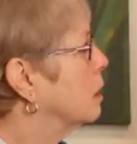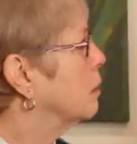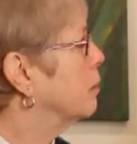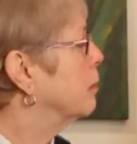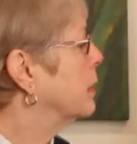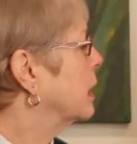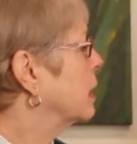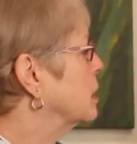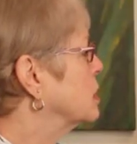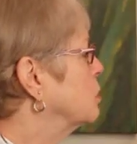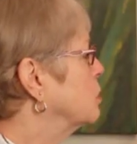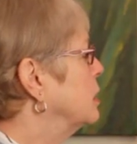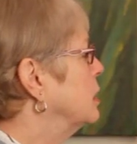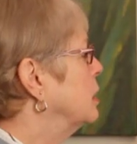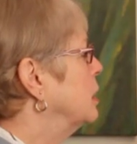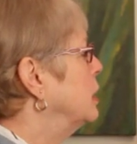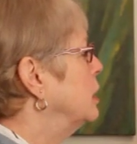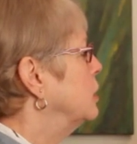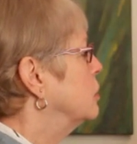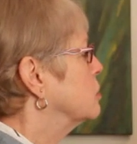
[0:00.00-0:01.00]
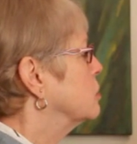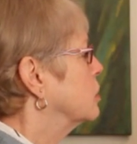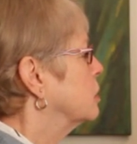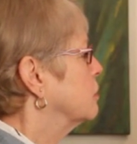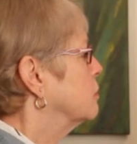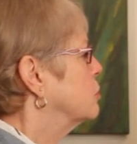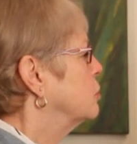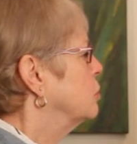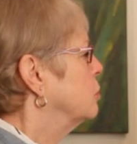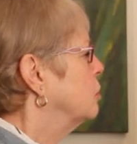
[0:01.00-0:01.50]
Because we need to sort
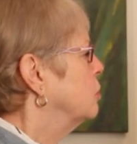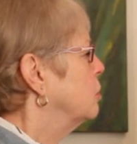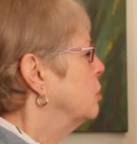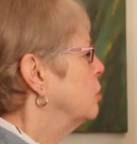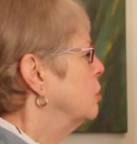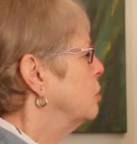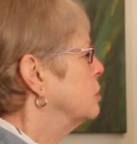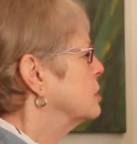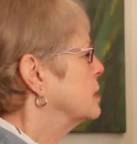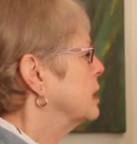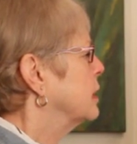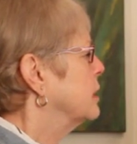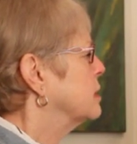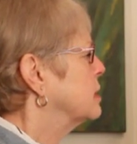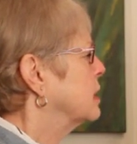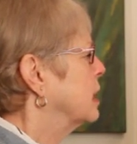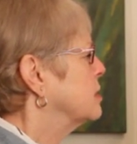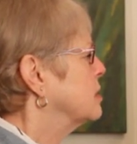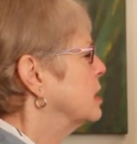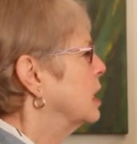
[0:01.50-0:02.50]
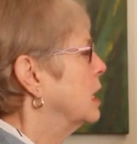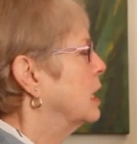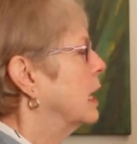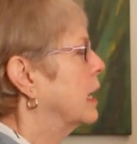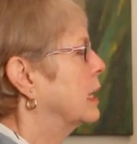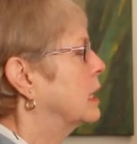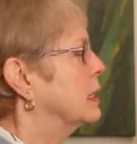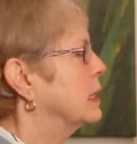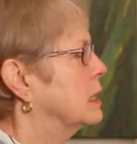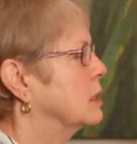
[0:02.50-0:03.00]
of do, as I say,
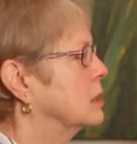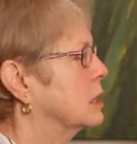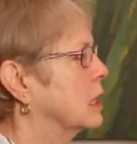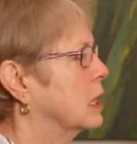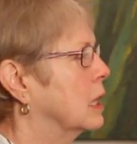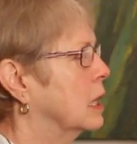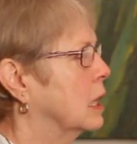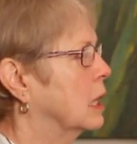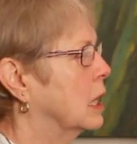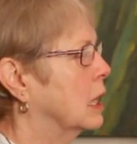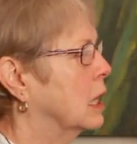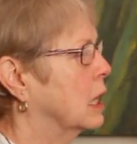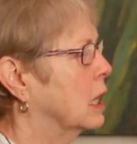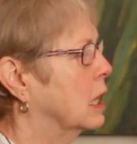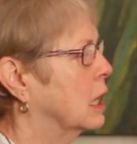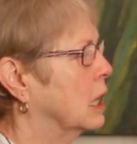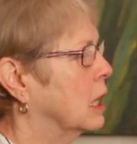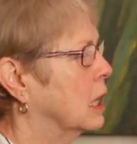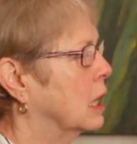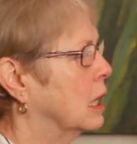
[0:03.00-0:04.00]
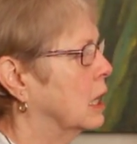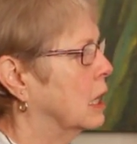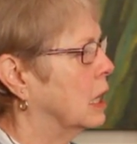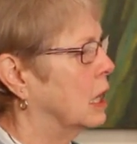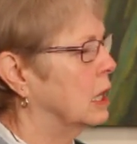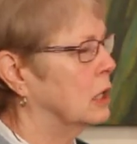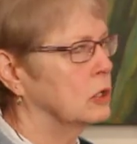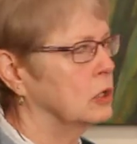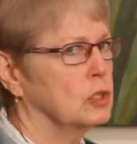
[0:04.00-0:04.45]
like little color